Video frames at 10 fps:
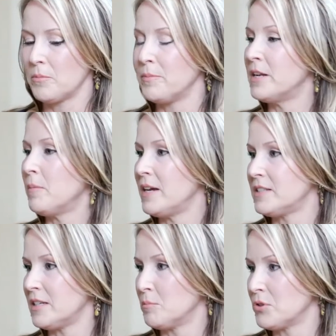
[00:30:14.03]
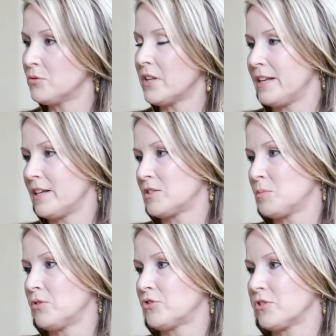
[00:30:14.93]
minimizing blue light
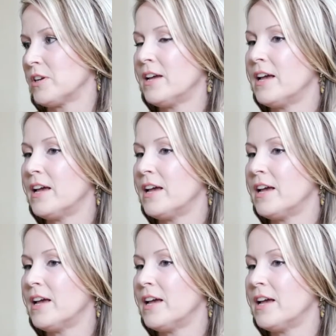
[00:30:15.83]
exposure